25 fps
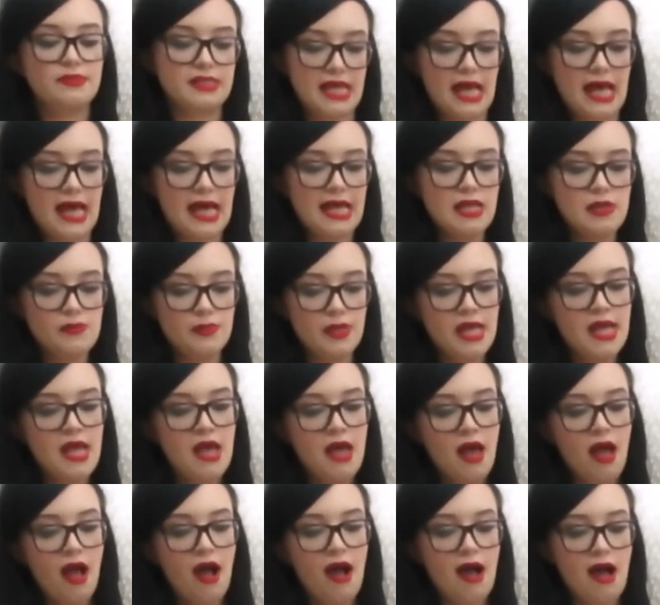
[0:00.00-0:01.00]
Tape.
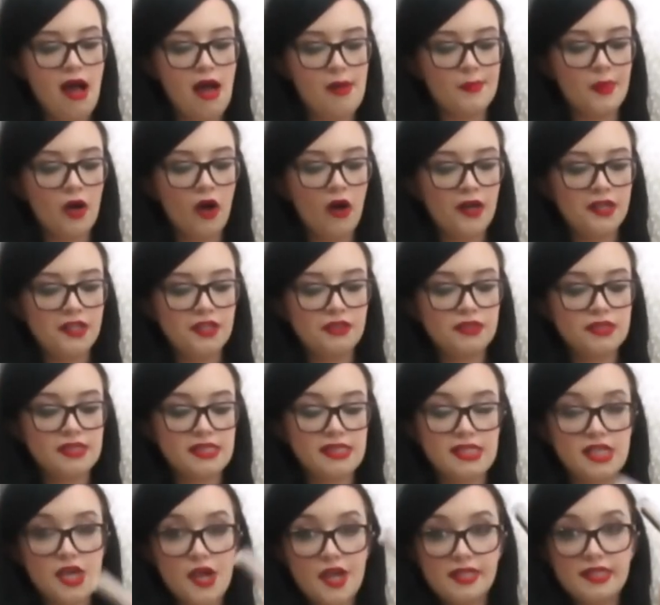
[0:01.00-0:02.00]
I use the
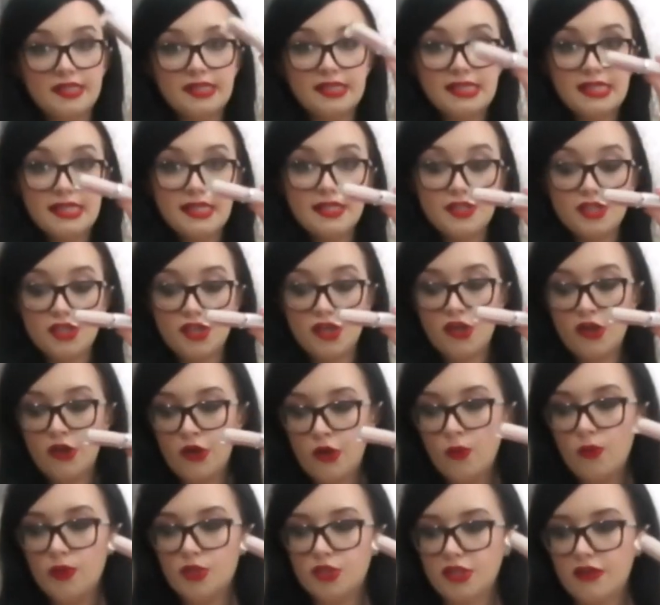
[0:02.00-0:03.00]
shade
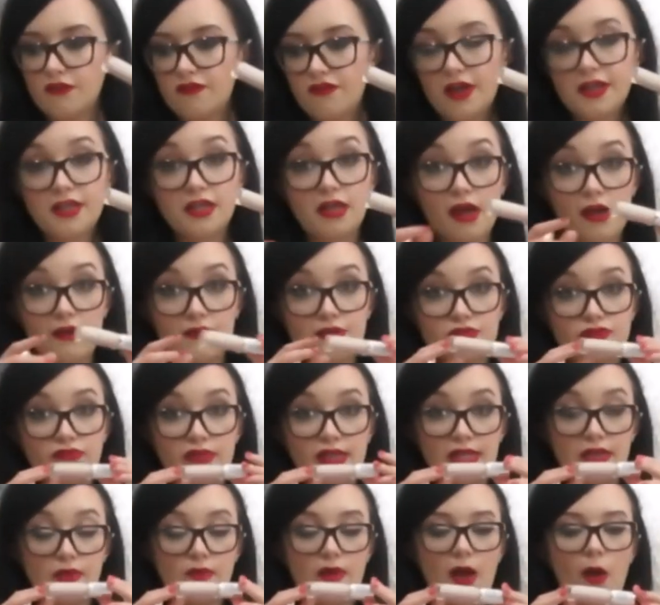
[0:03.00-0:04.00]
C2, which I find goes
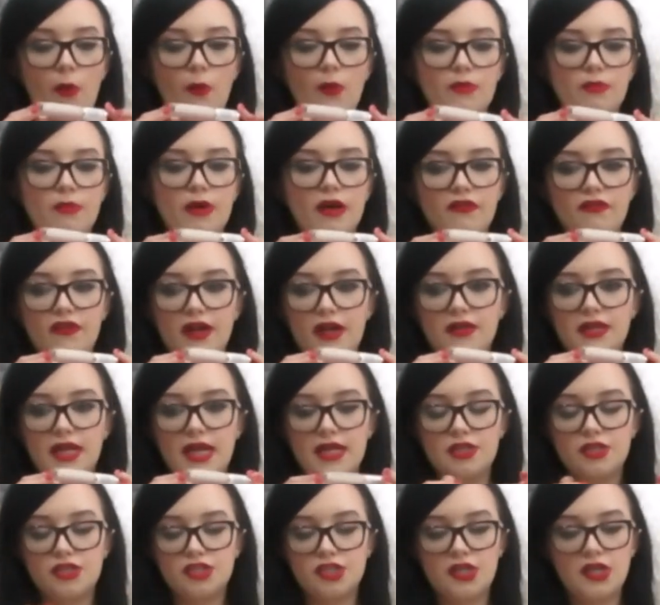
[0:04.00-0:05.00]
really well with my
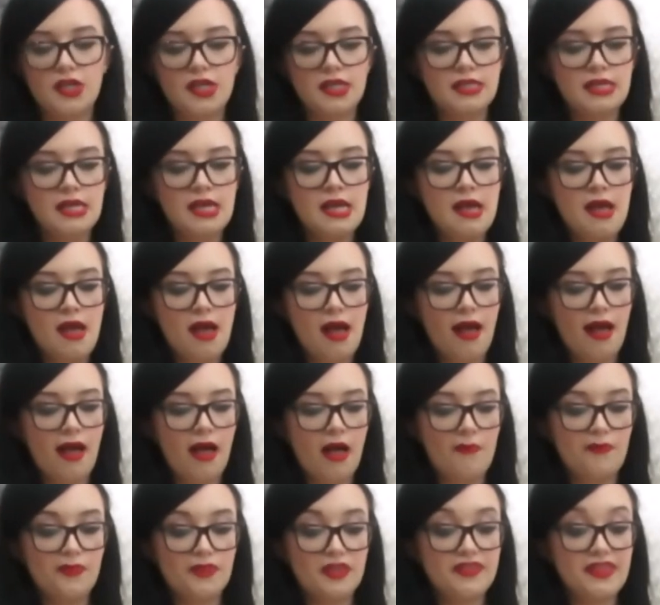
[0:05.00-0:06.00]
foundation.
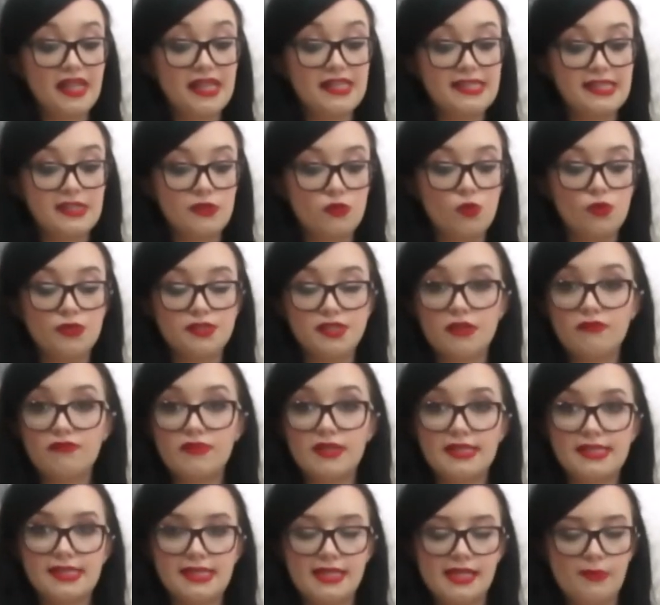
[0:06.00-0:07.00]
They did also
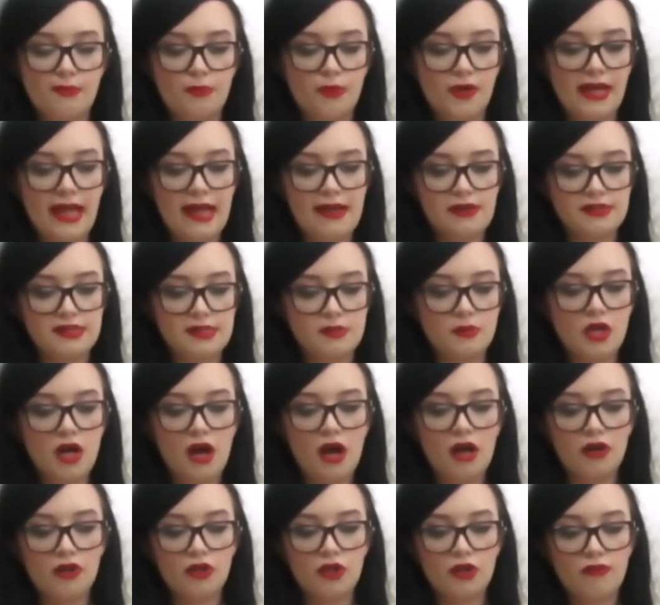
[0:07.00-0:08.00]
recently bring out some
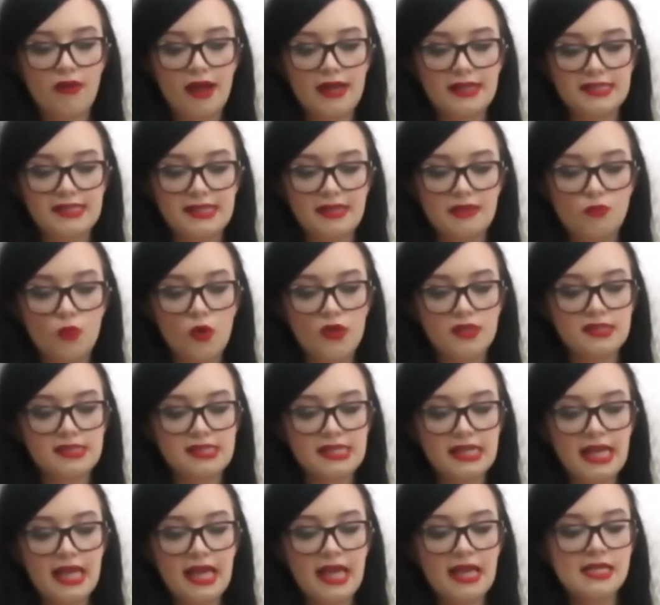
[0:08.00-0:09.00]
colour correcting ones
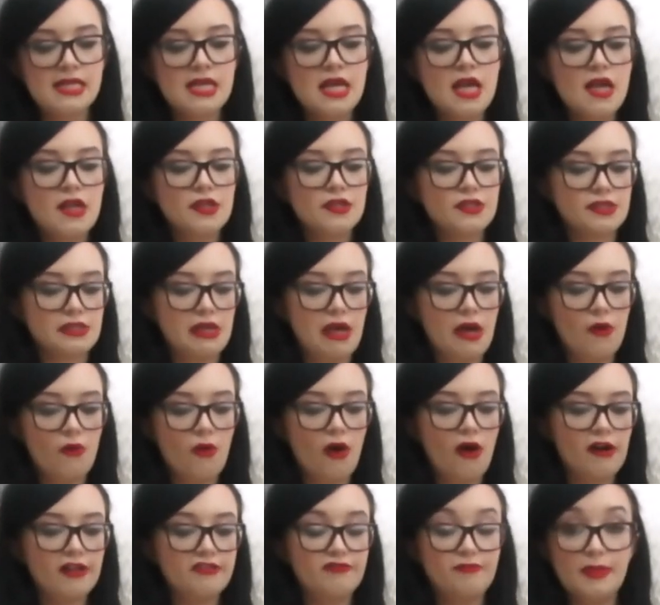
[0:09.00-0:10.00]
in it, so
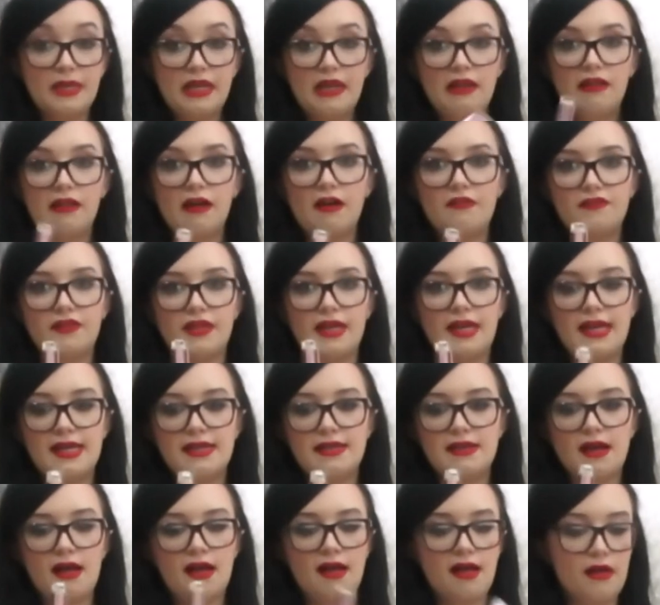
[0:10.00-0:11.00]
I've been
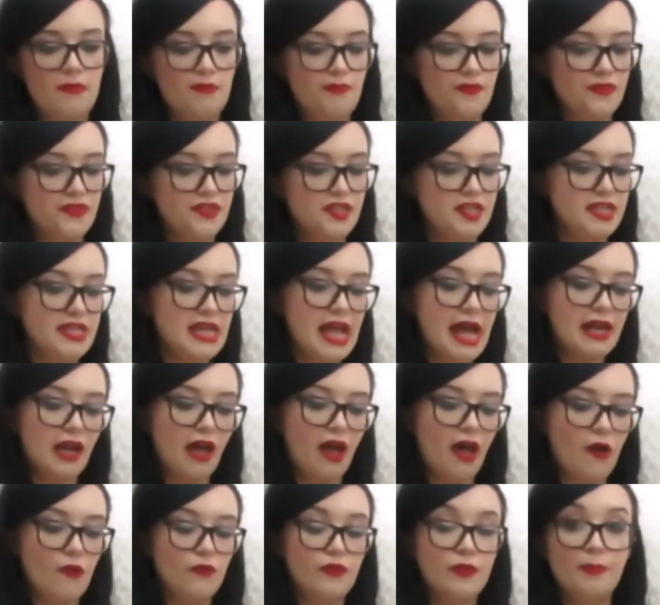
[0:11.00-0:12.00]
loving the
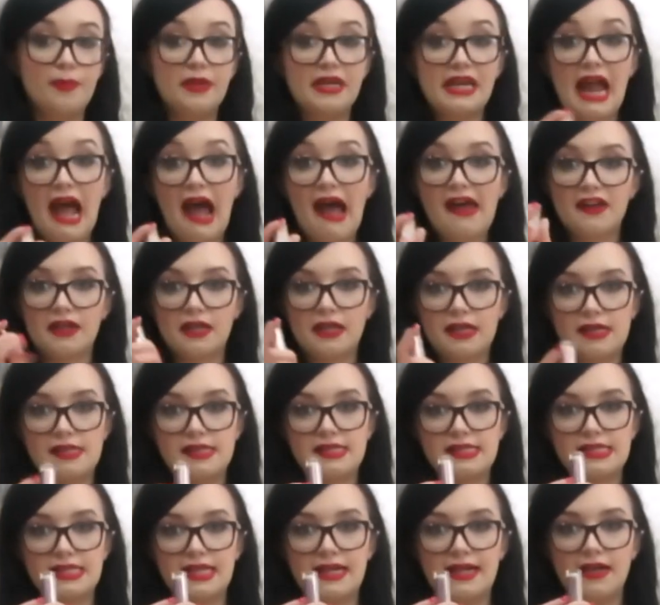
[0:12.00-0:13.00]
yellow, the banana
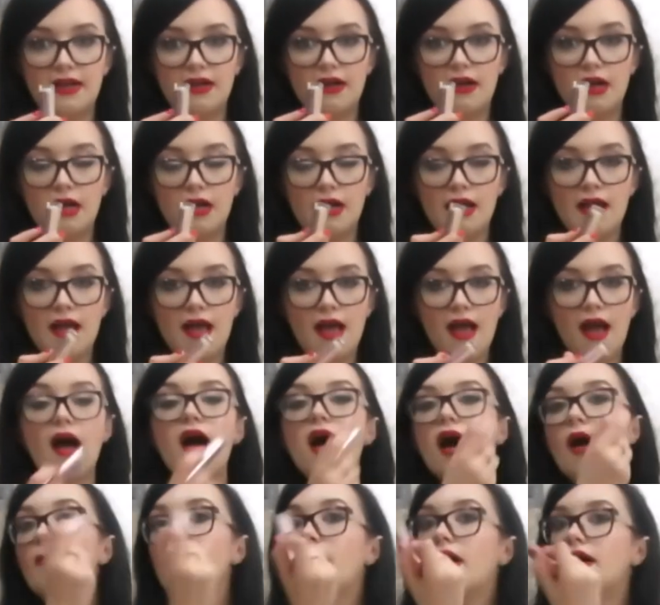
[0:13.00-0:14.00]
concealer,
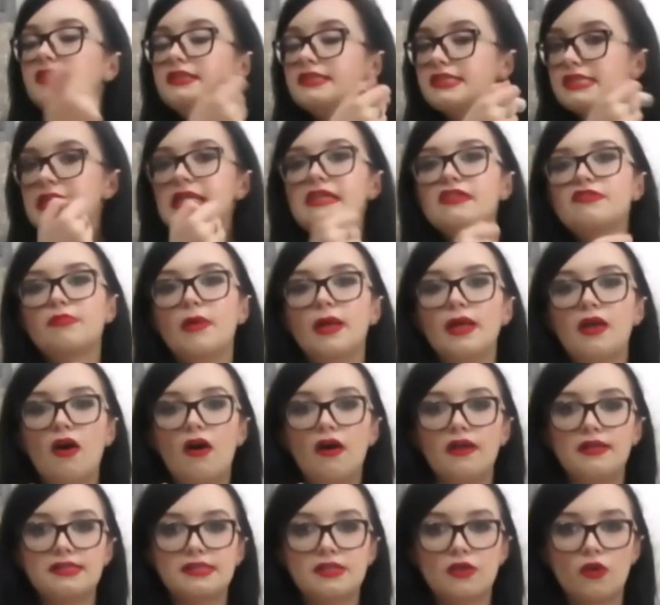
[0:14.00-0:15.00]
underneath my
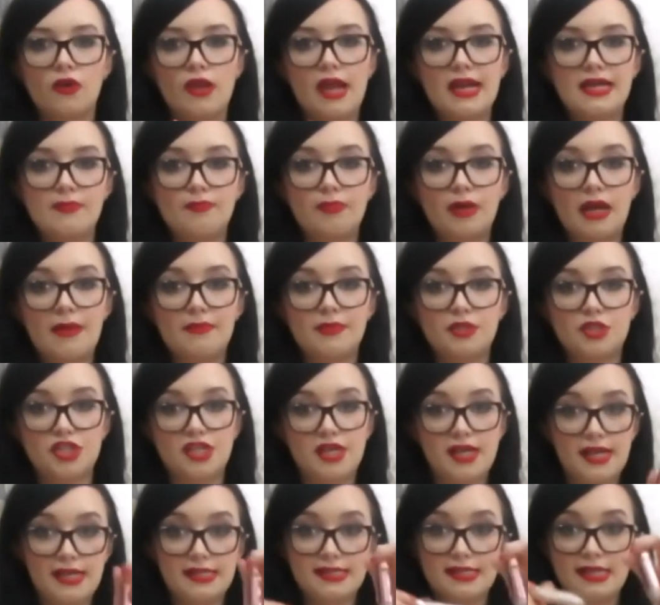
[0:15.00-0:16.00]
eyes and on any
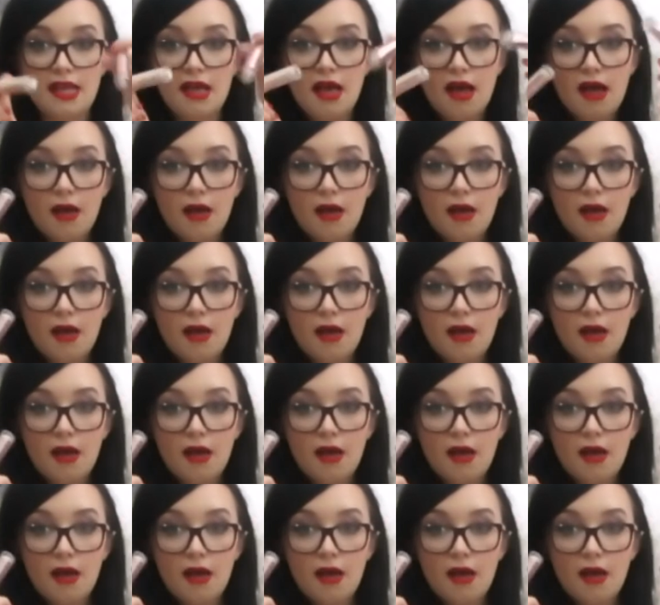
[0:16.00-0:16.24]
blemishes.